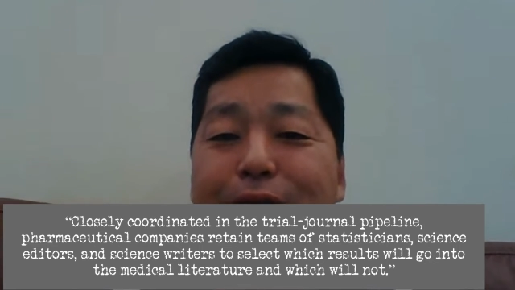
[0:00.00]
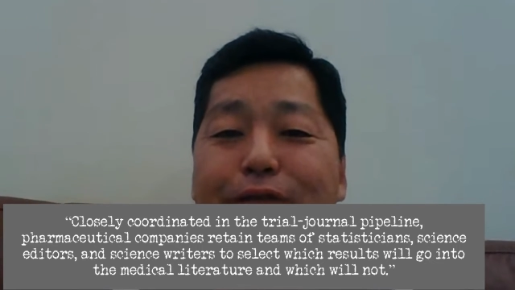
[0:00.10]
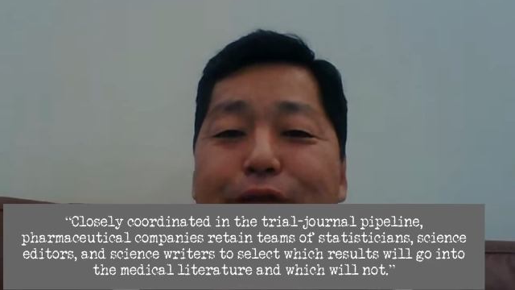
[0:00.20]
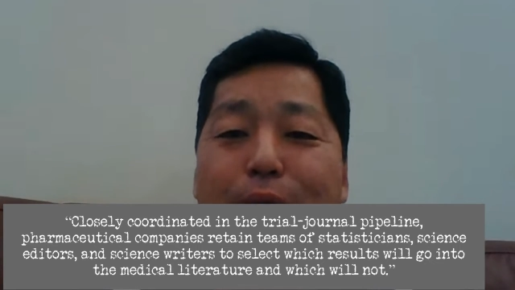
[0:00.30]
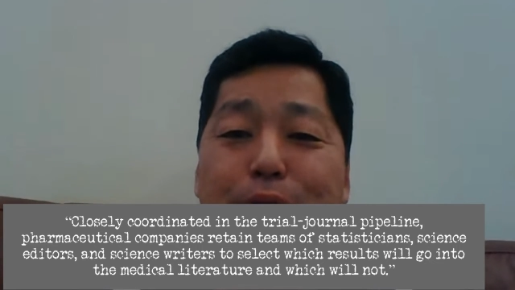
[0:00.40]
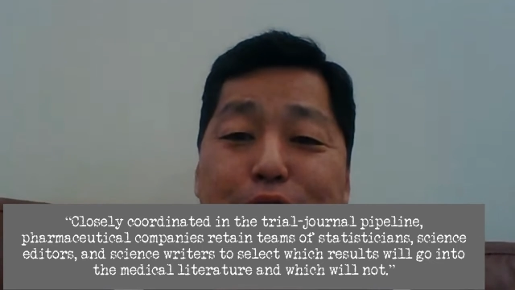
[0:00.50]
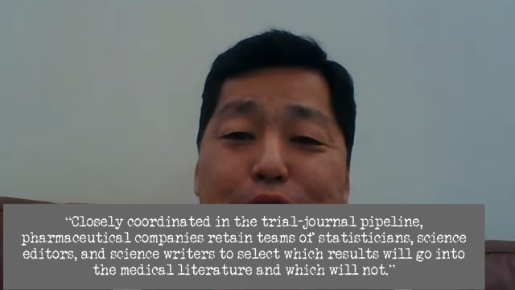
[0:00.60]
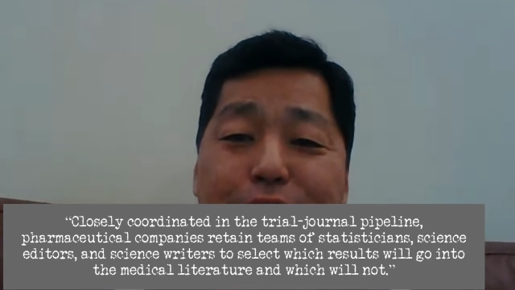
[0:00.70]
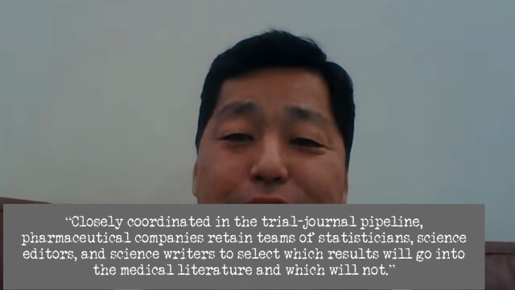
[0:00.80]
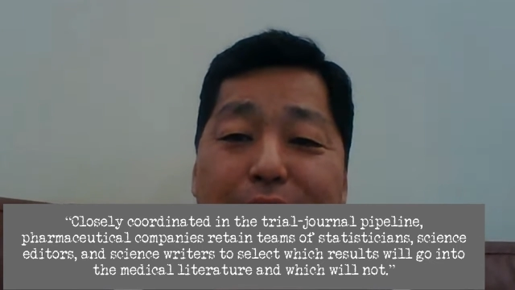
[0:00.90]

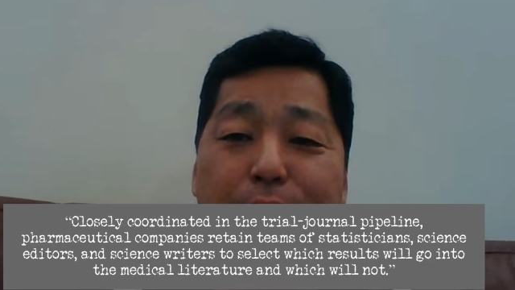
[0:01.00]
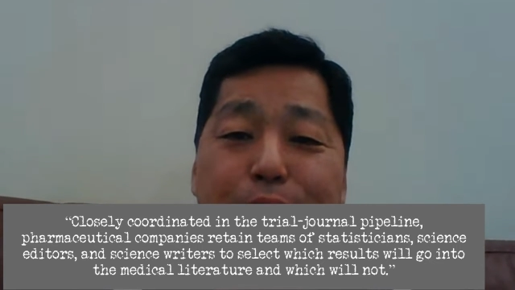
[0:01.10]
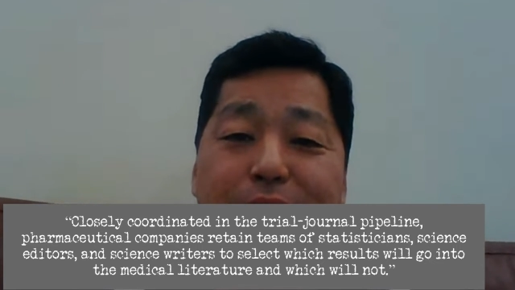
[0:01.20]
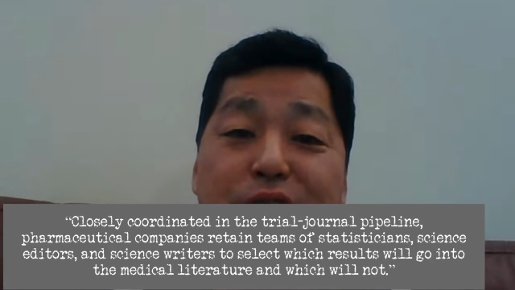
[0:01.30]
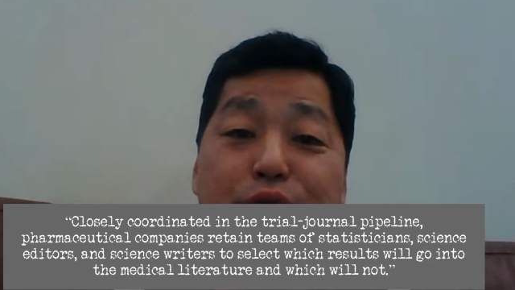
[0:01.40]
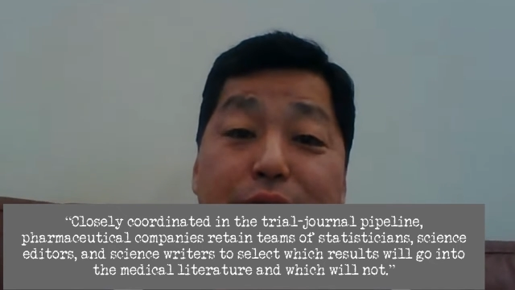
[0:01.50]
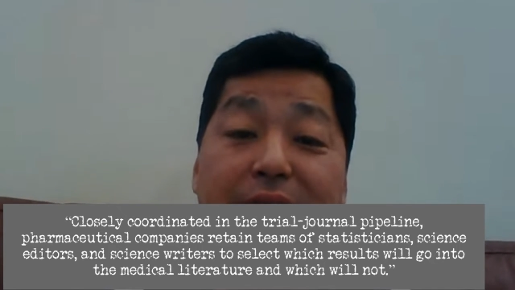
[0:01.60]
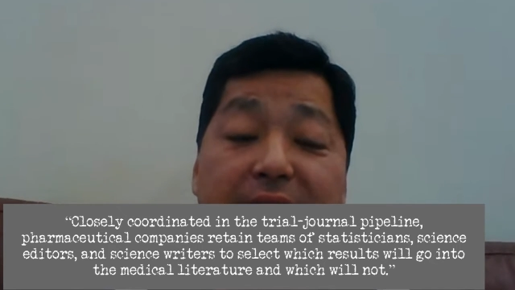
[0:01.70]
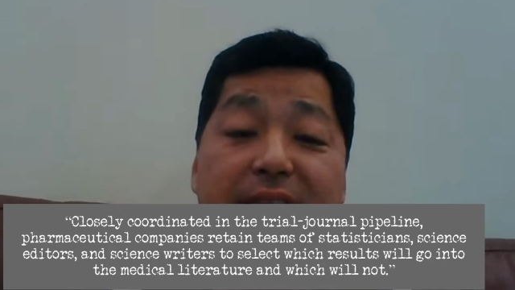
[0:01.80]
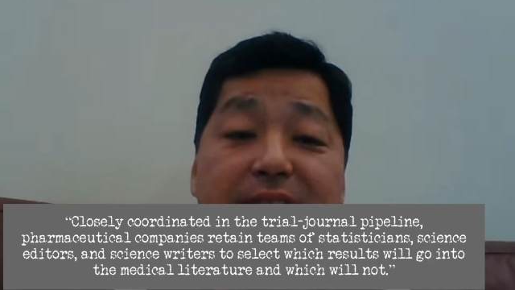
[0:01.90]
pharmaceutical companies
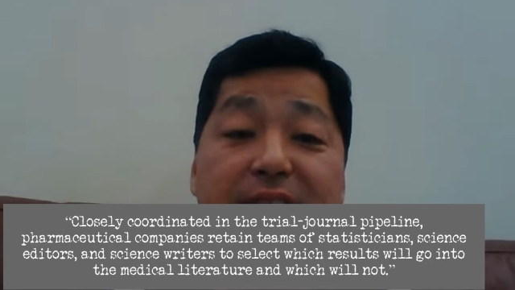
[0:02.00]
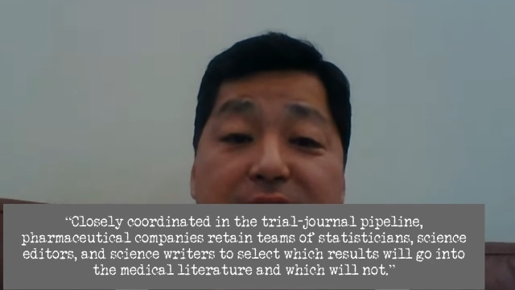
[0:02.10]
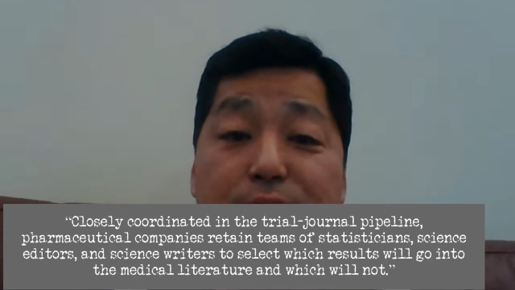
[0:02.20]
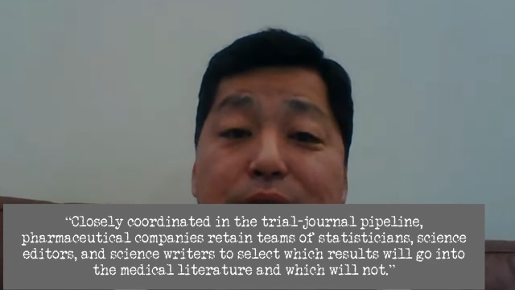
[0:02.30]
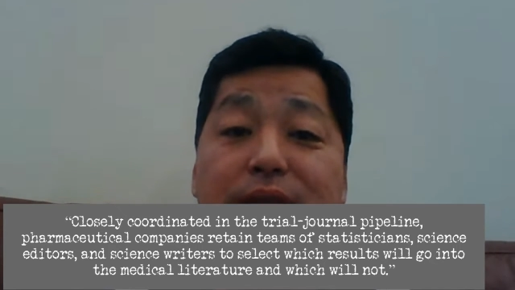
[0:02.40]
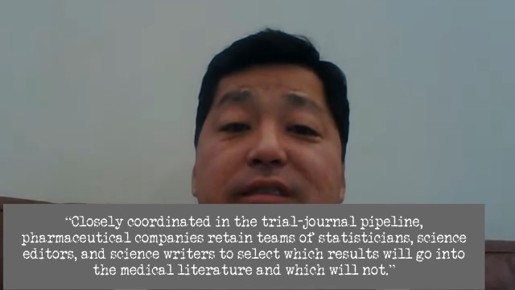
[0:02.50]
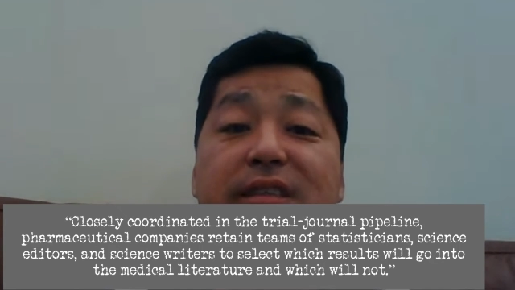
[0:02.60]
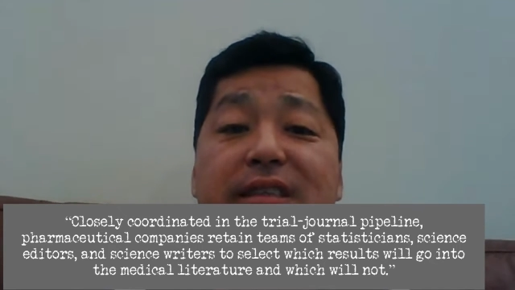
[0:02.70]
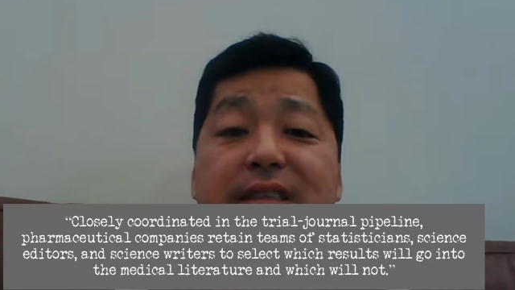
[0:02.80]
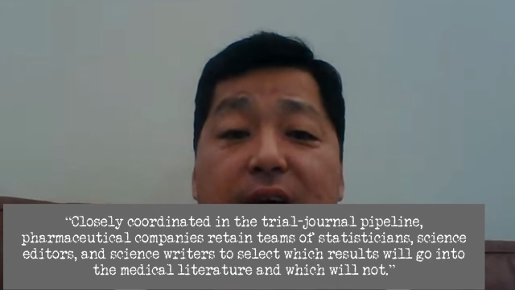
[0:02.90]
retain teams of
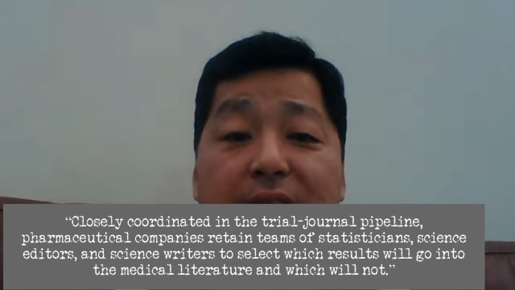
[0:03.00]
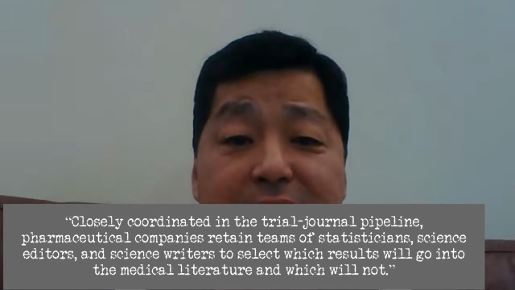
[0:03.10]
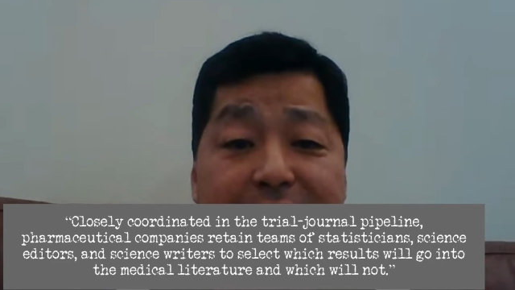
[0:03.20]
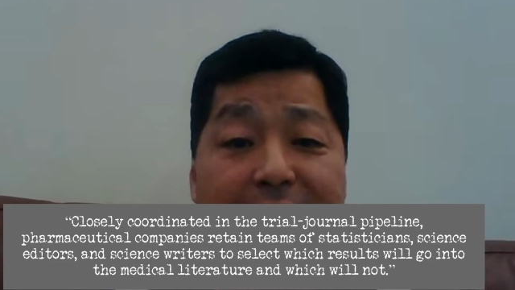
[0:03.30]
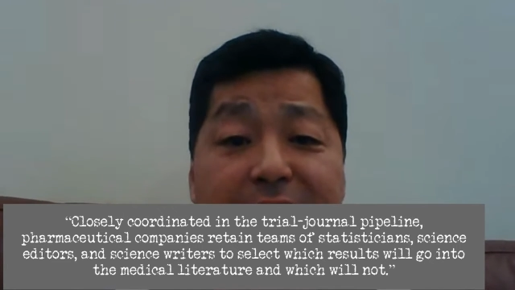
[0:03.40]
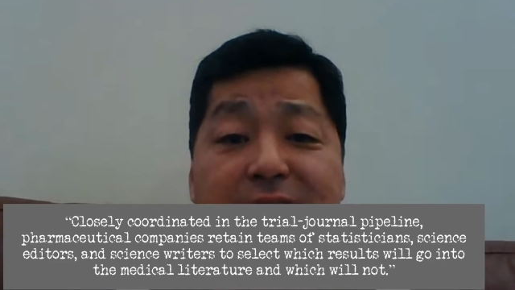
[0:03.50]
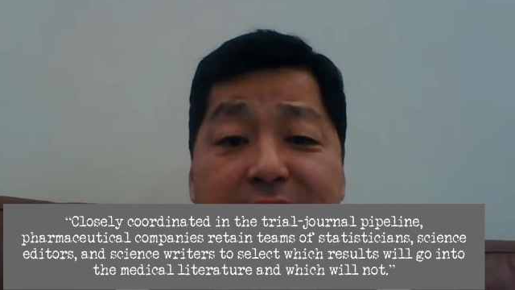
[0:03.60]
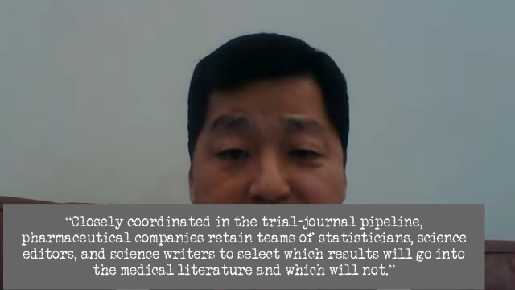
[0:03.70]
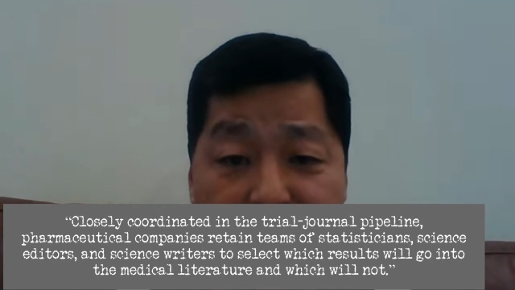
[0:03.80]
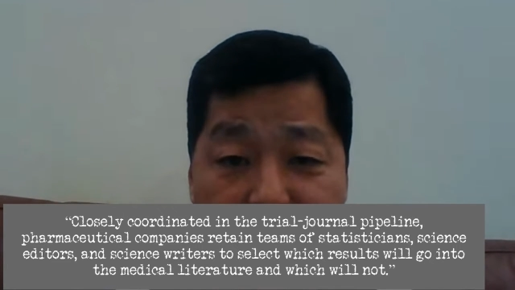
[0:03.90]

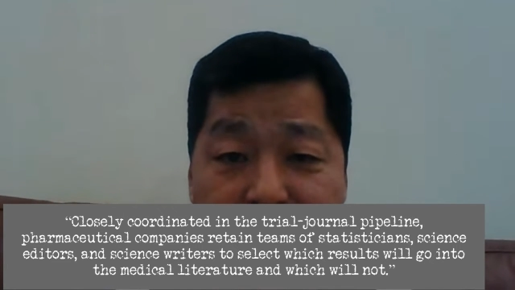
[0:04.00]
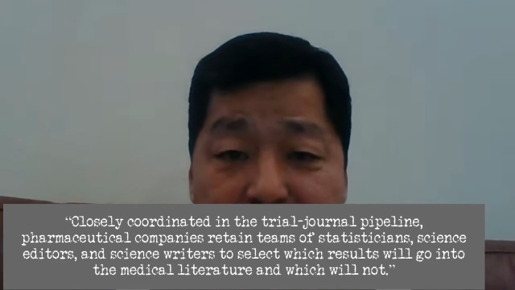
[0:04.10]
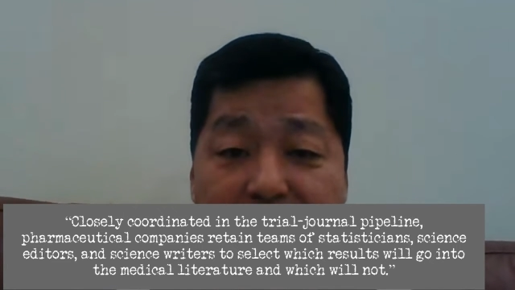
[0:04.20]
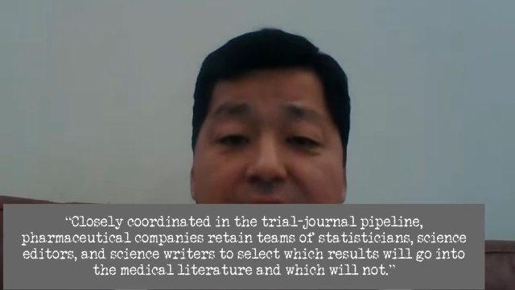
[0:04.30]
statisticians,